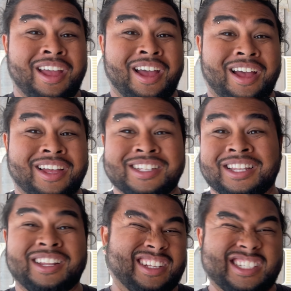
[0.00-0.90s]
a
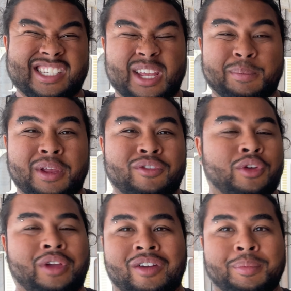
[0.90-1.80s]
little sneak preview
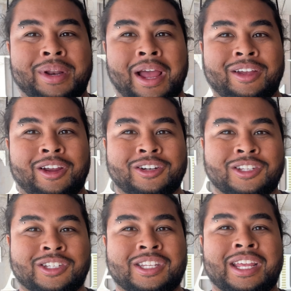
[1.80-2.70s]
if you haven't been out here
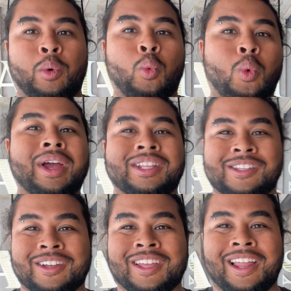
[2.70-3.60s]
to see what it's
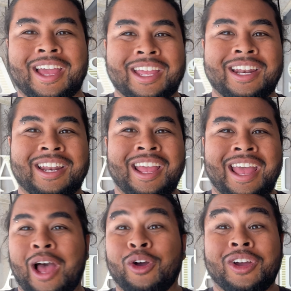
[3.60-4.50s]
looking like
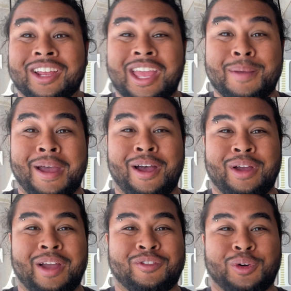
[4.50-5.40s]
and how good it came out
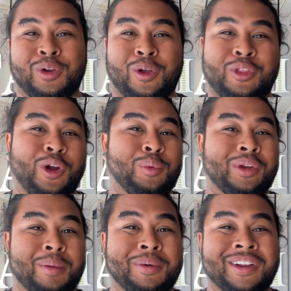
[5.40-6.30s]
after all the hard
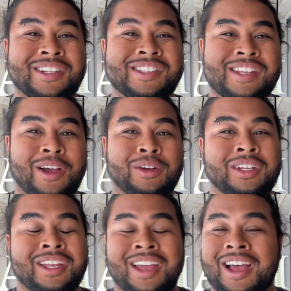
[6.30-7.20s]
work they put in. So
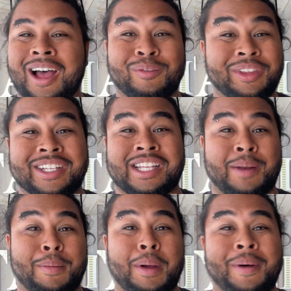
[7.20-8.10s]
really excited
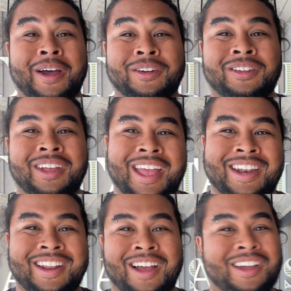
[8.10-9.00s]
about my bottle,
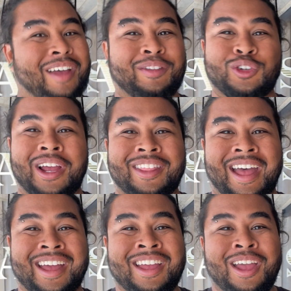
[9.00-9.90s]
and I'm gonna have to try
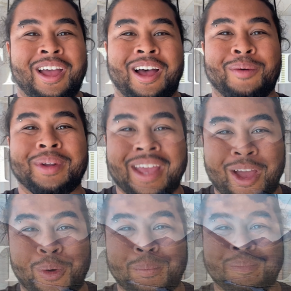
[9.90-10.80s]
that when I get home.